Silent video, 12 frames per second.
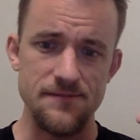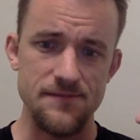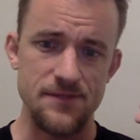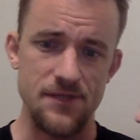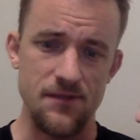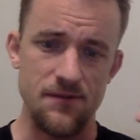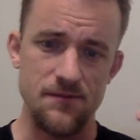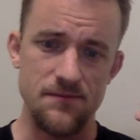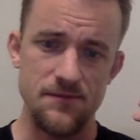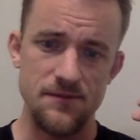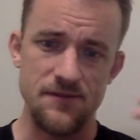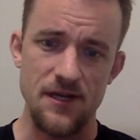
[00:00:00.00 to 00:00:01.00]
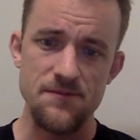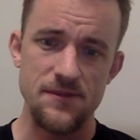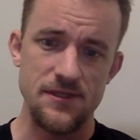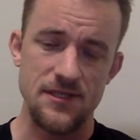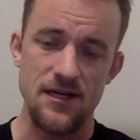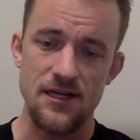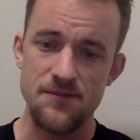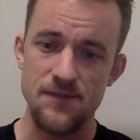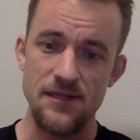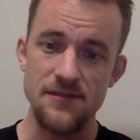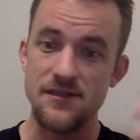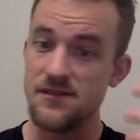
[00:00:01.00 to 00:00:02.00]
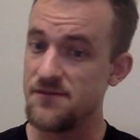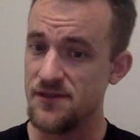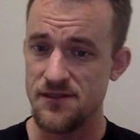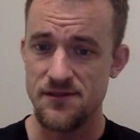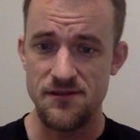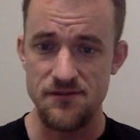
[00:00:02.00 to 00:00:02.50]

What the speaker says: So we've come to talk about delivering